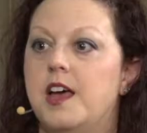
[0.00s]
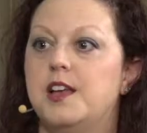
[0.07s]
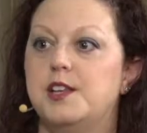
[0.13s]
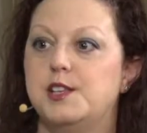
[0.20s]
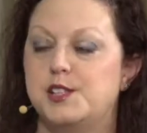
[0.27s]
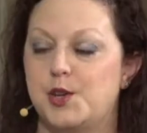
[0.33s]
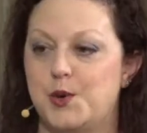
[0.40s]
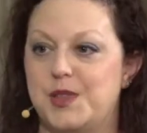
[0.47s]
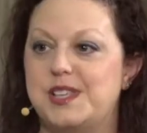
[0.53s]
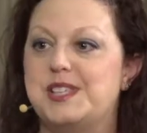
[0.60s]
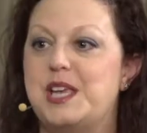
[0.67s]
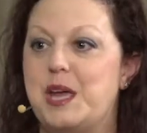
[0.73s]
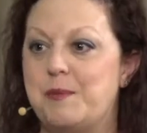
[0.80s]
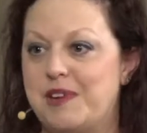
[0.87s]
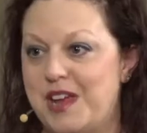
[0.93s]
So the
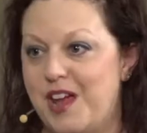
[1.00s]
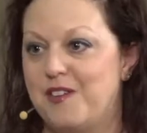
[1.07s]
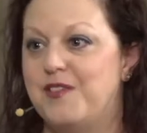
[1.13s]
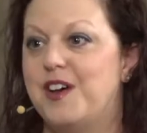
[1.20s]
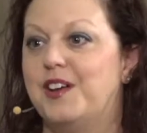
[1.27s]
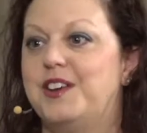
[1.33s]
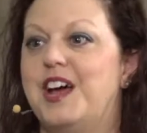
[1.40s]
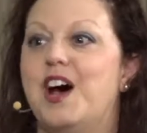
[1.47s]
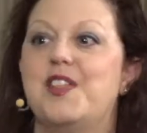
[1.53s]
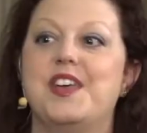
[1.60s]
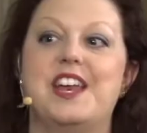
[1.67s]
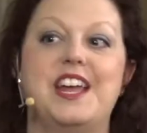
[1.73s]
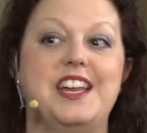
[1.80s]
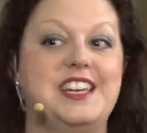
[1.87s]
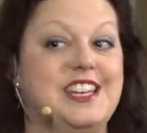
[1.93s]
same day I found out
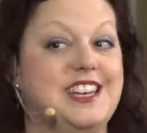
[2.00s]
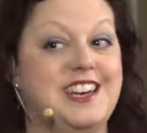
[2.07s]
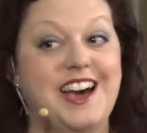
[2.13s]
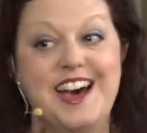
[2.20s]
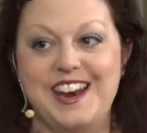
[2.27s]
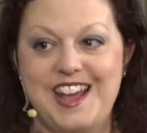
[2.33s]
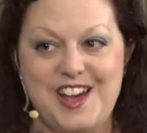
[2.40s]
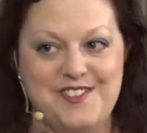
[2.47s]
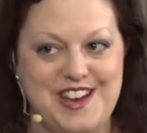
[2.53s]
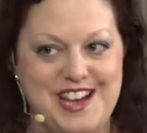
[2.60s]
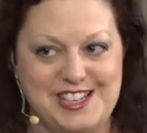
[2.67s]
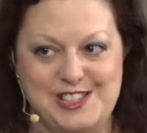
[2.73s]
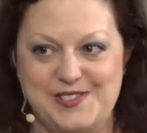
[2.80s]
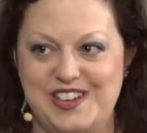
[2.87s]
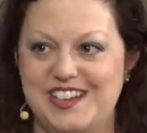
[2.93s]
that I did not have
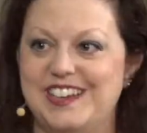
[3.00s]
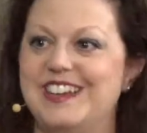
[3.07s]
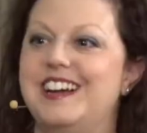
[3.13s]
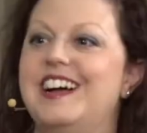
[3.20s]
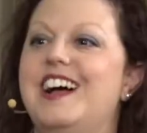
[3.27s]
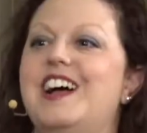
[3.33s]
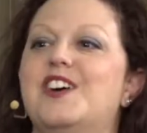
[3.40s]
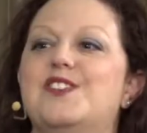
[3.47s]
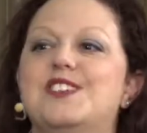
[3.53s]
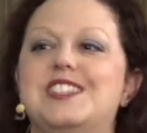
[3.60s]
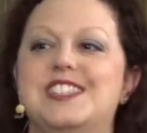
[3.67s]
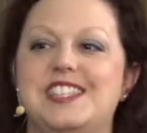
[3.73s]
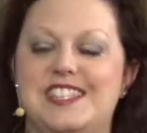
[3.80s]
asthma was the